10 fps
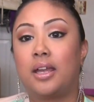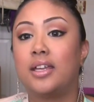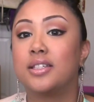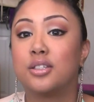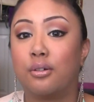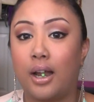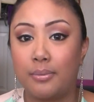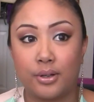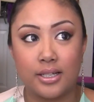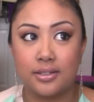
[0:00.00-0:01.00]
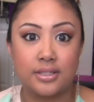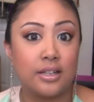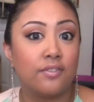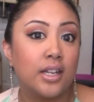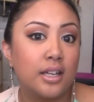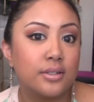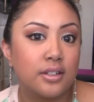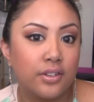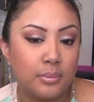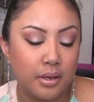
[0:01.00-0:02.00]
my Instagram, you guys have seen videos
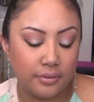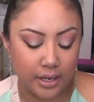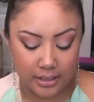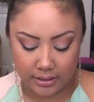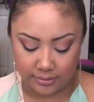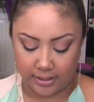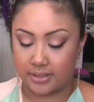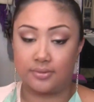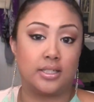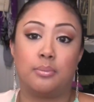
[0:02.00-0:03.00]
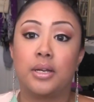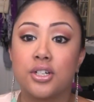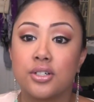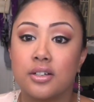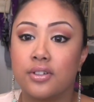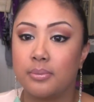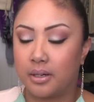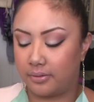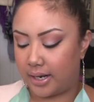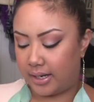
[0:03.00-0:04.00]
of him already, you guys have seen pictures of him
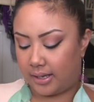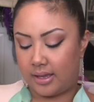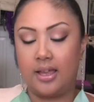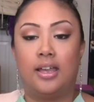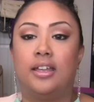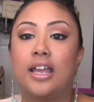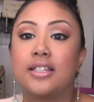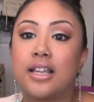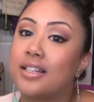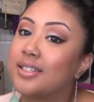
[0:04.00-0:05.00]
already. Yes, I